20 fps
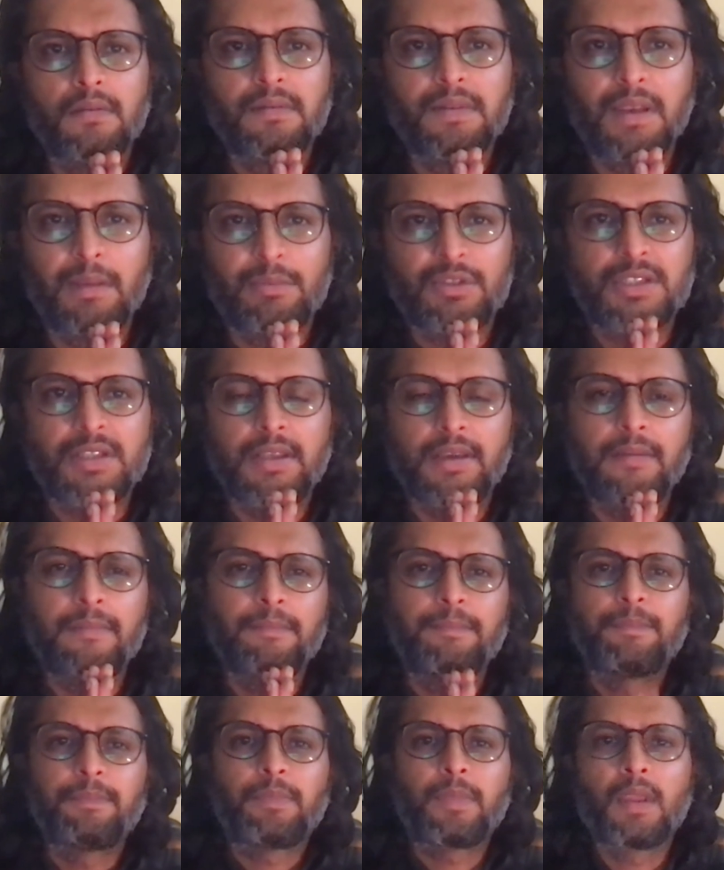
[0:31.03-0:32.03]
Namaste.
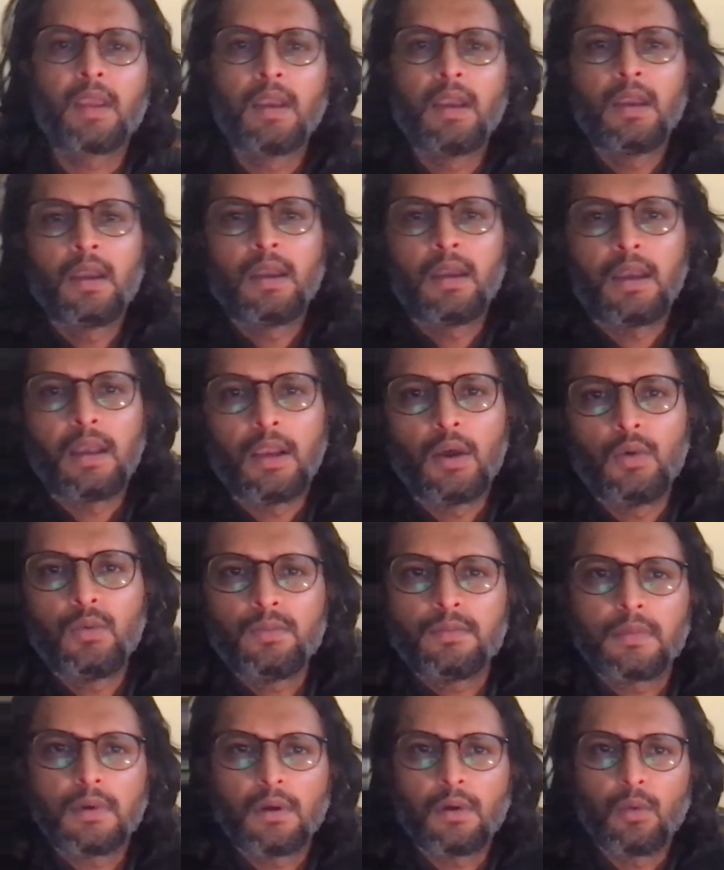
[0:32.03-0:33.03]
Hello,
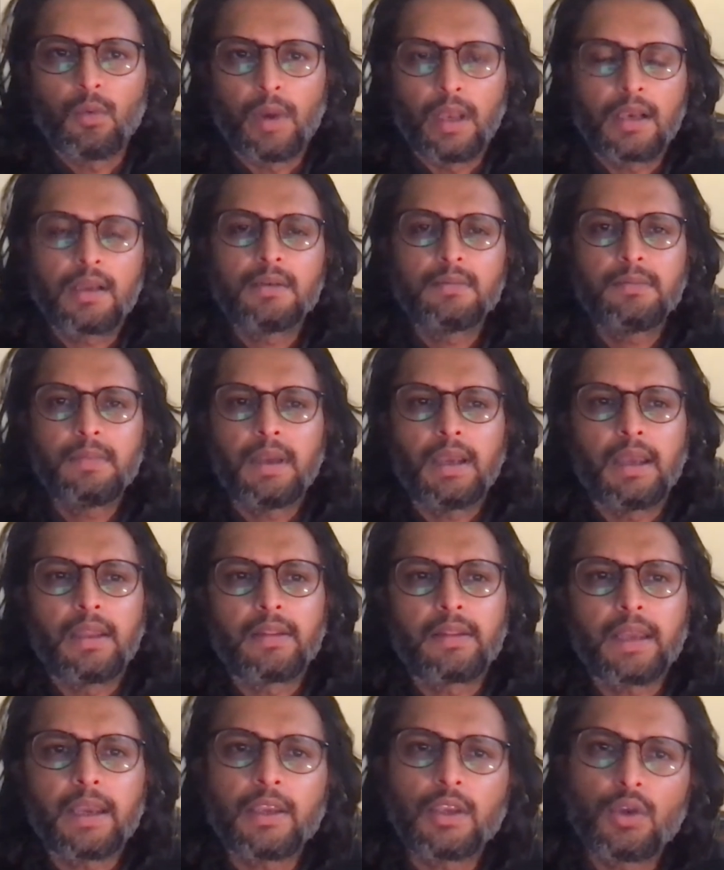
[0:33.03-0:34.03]
welcome,
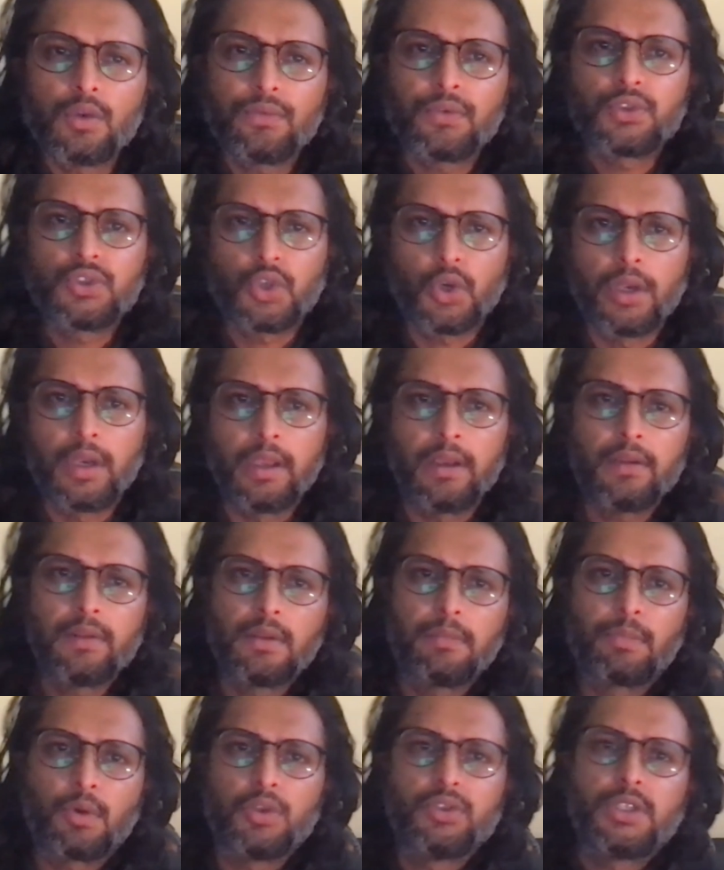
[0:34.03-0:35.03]
and thank you for joining the
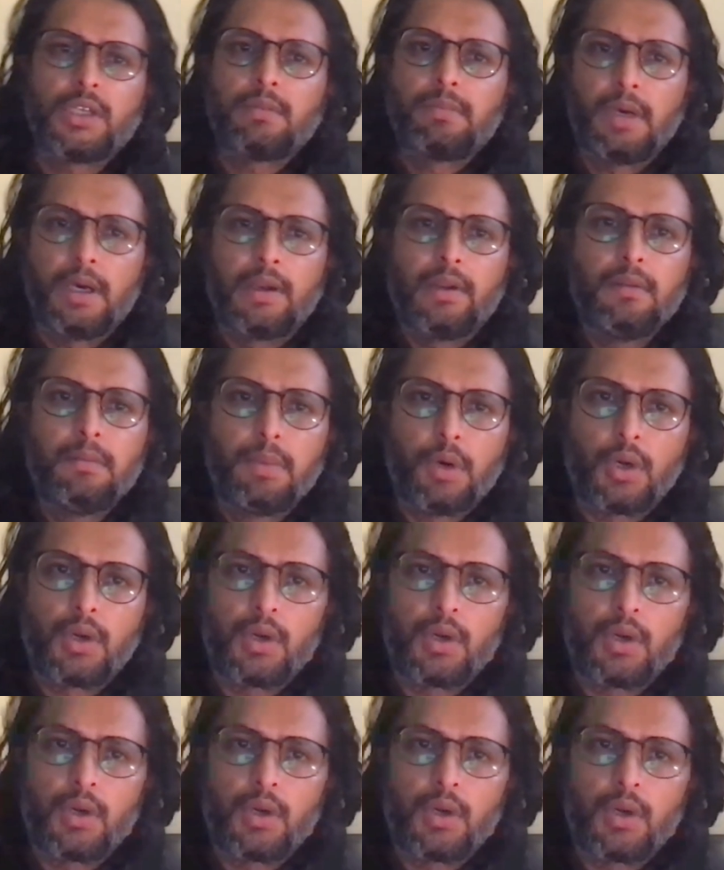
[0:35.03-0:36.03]
Project Bharat
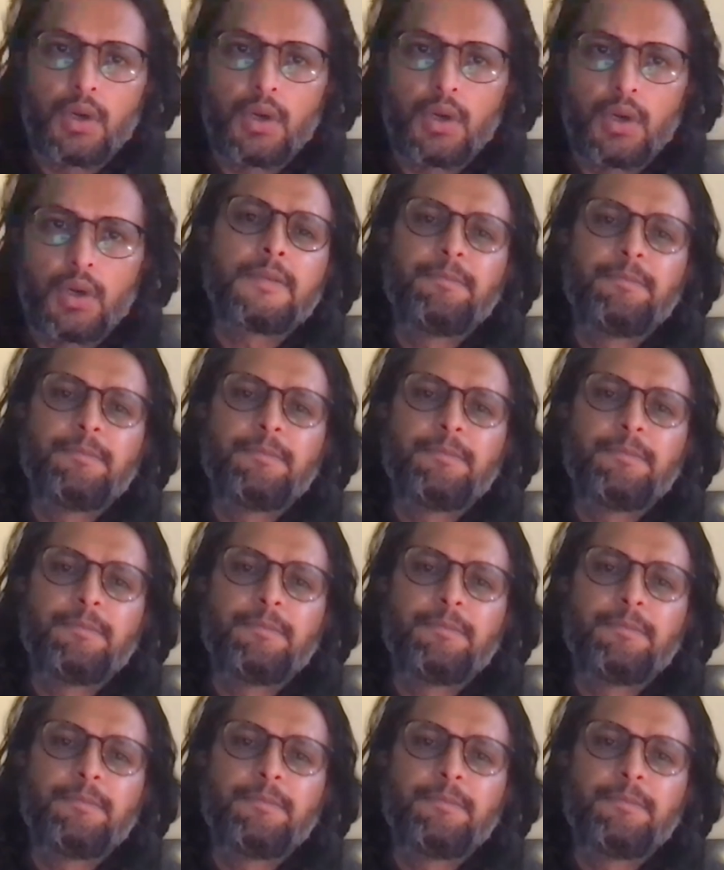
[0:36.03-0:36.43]
podcast.